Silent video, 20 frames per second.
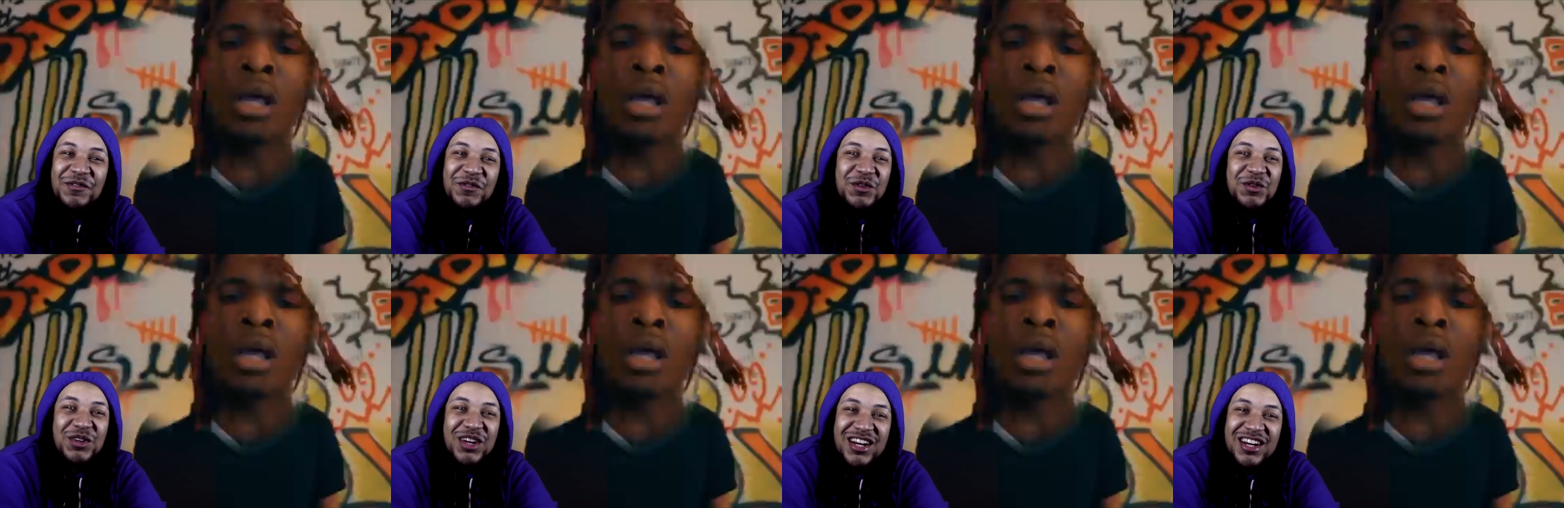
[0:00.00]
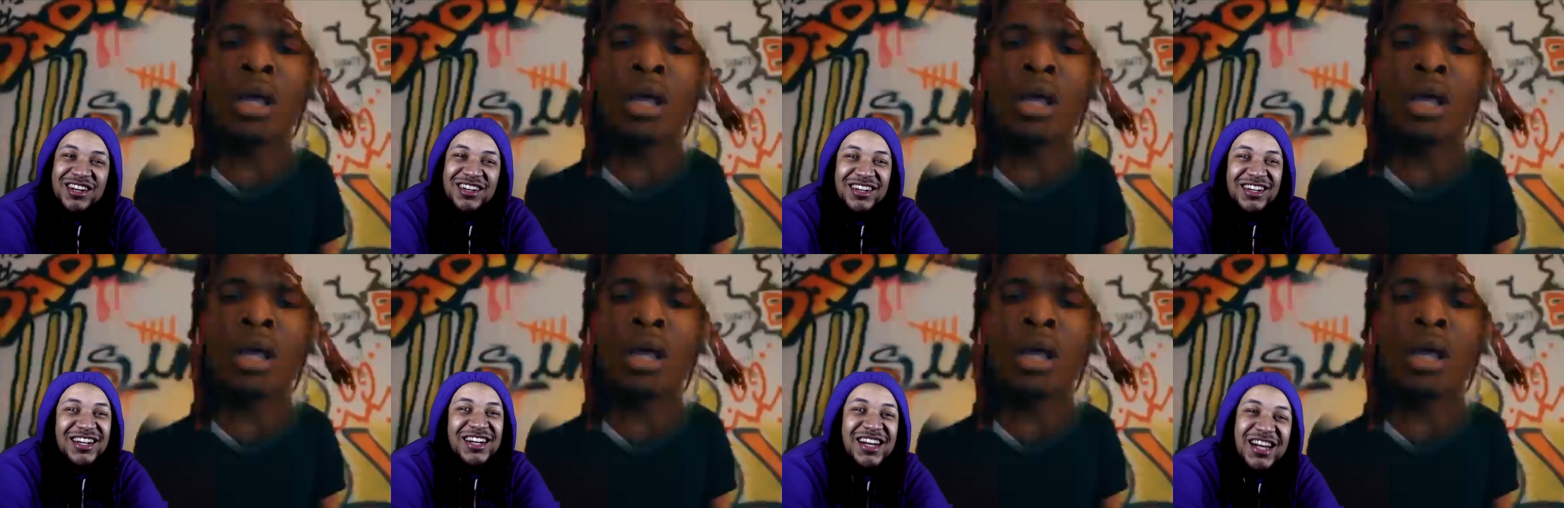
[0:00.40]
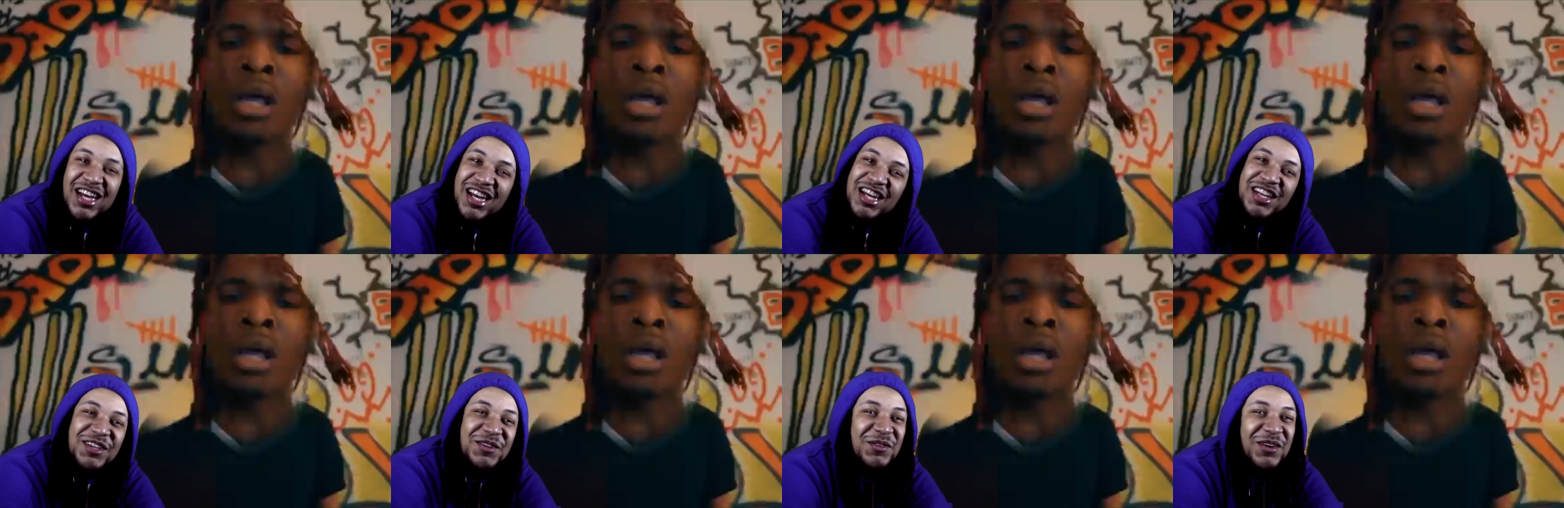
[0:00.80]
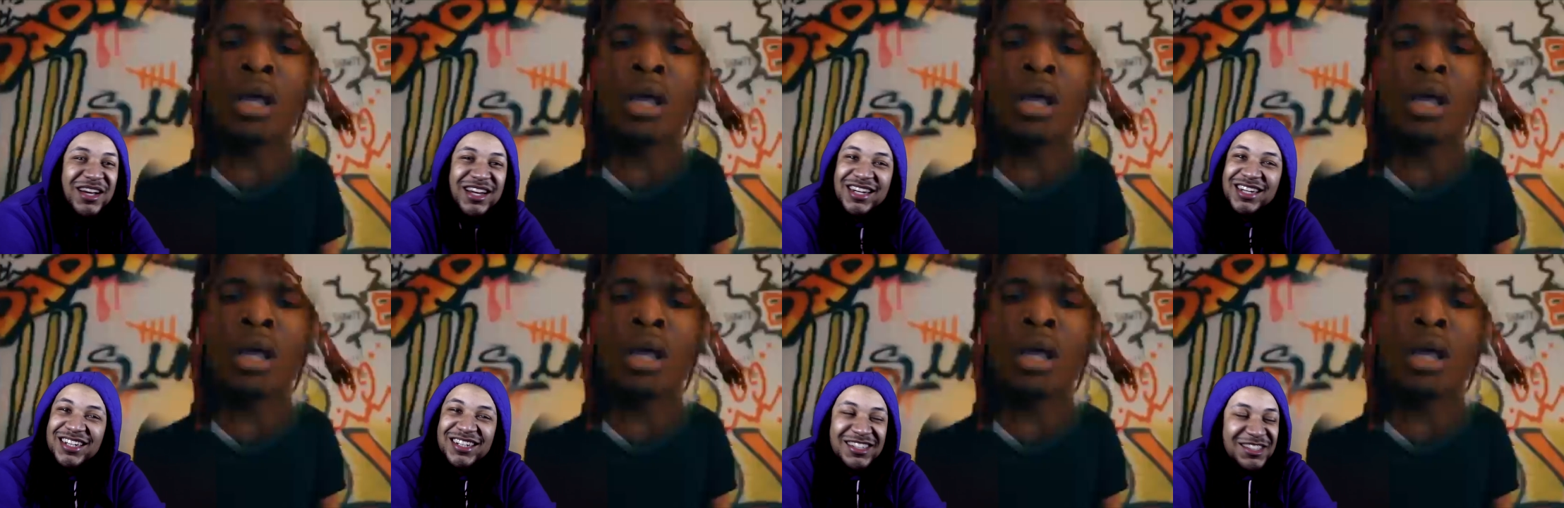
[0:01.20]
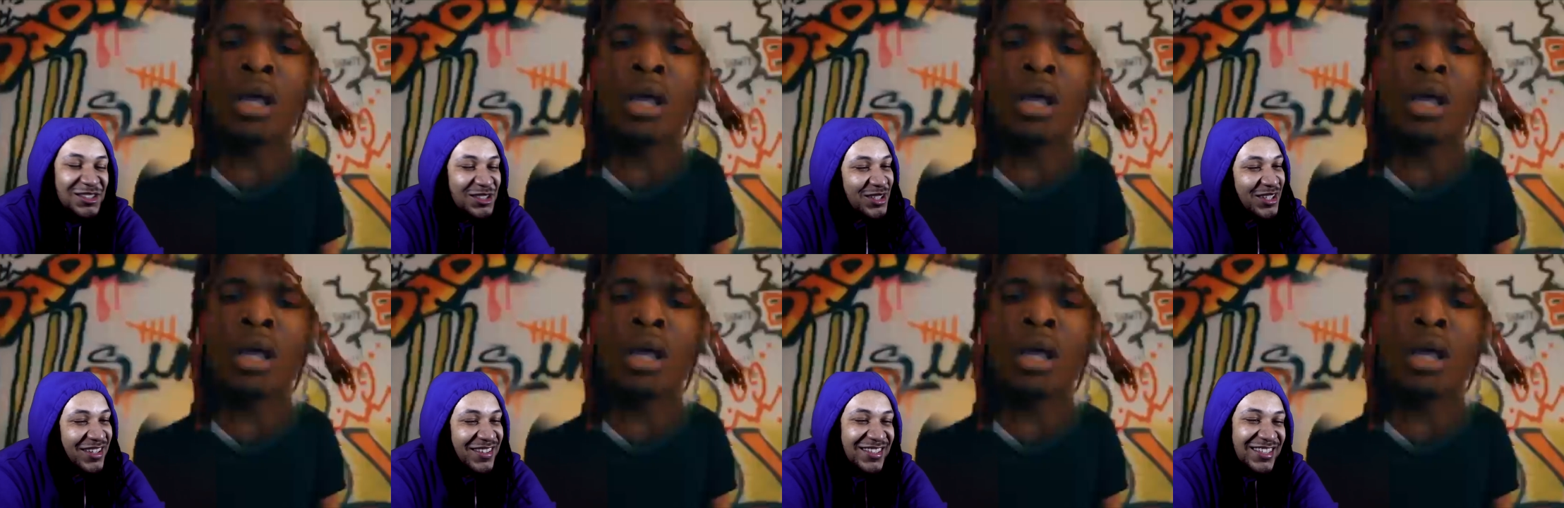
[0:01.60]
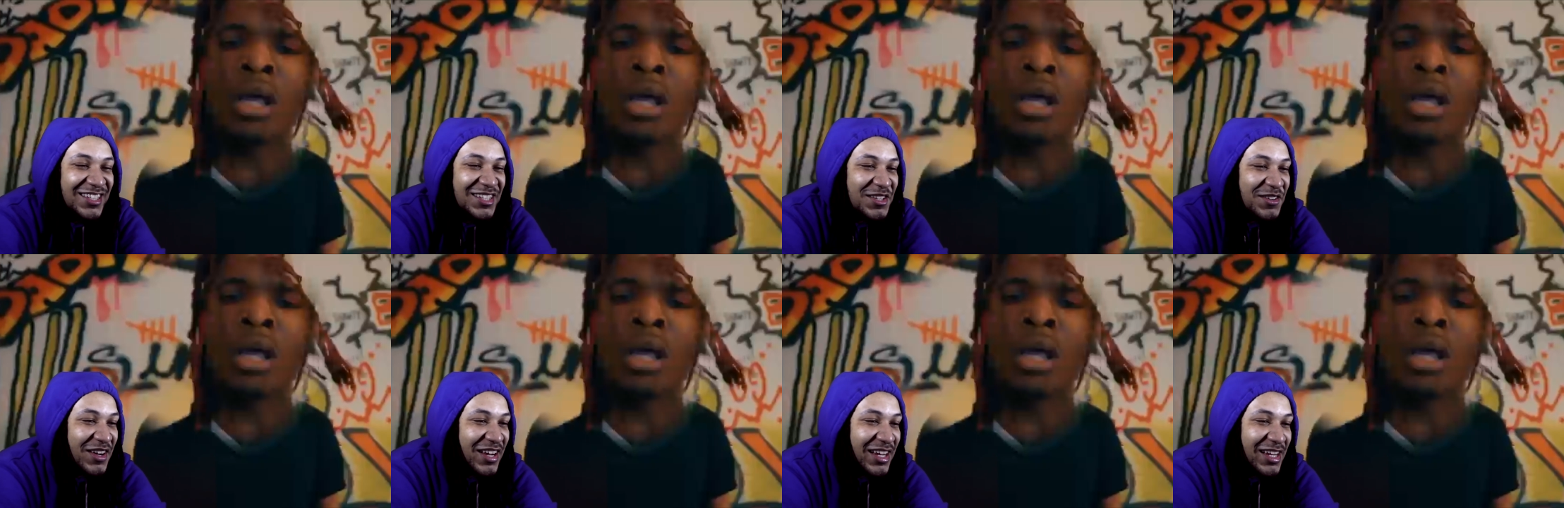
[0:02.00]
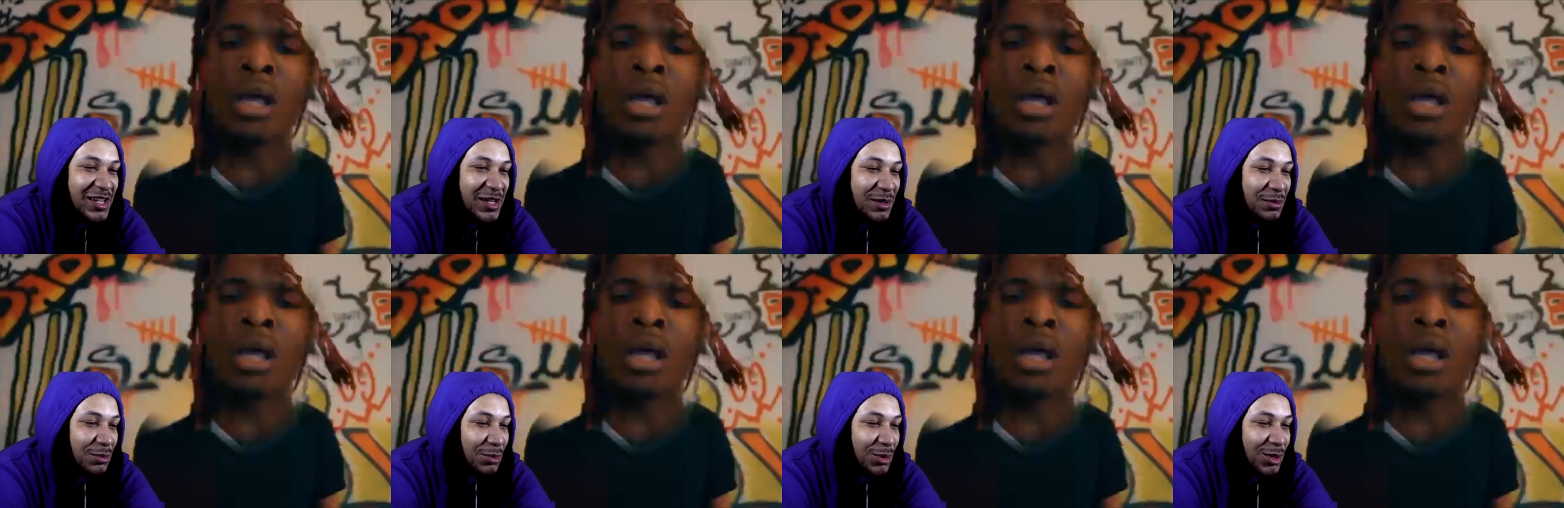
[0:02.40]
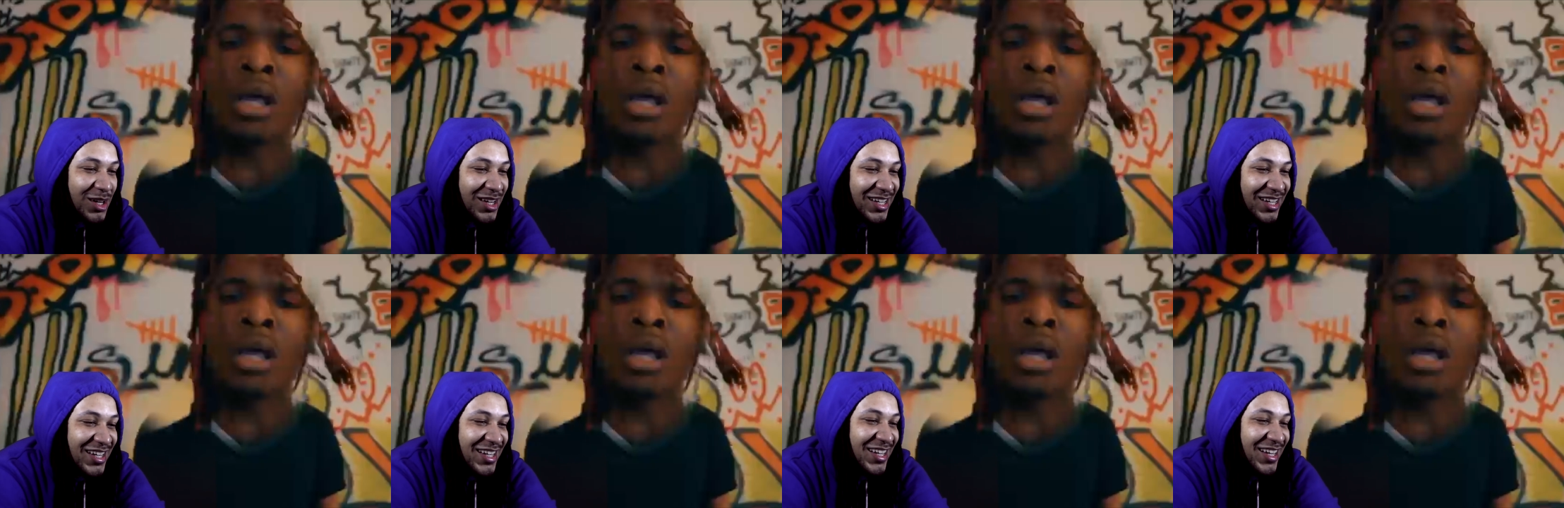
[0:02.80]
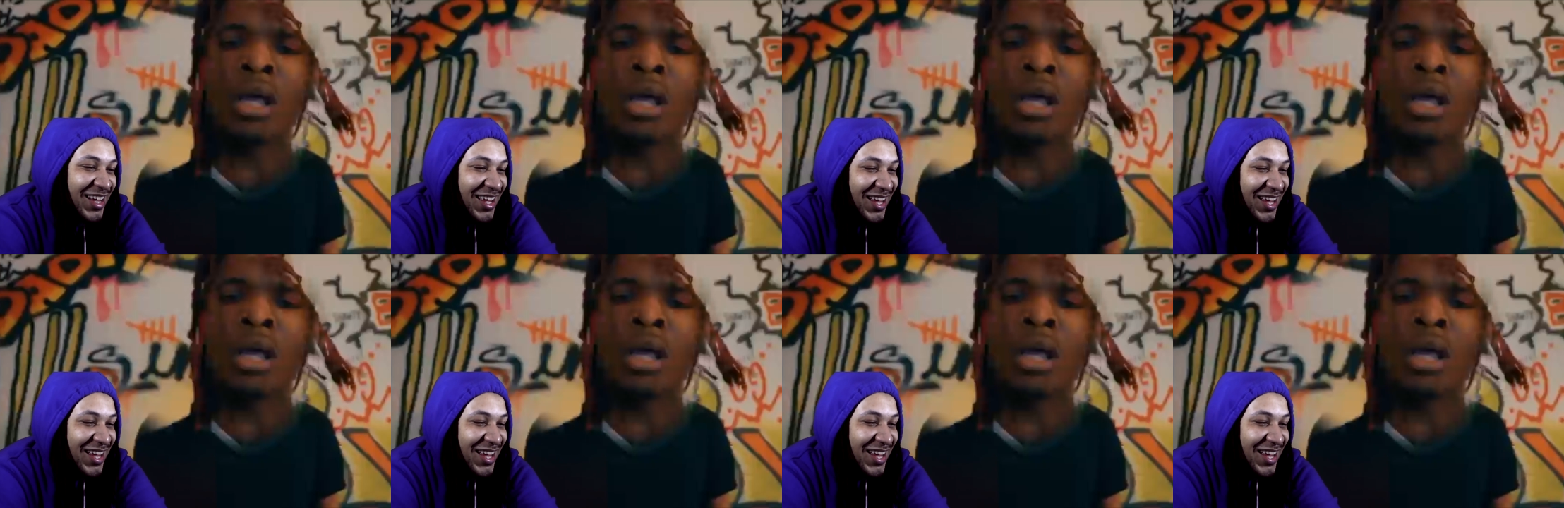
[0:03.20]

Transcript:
Speaker 1: If you don't, you ain't, you know what I'm saying? You ain't hip, boy.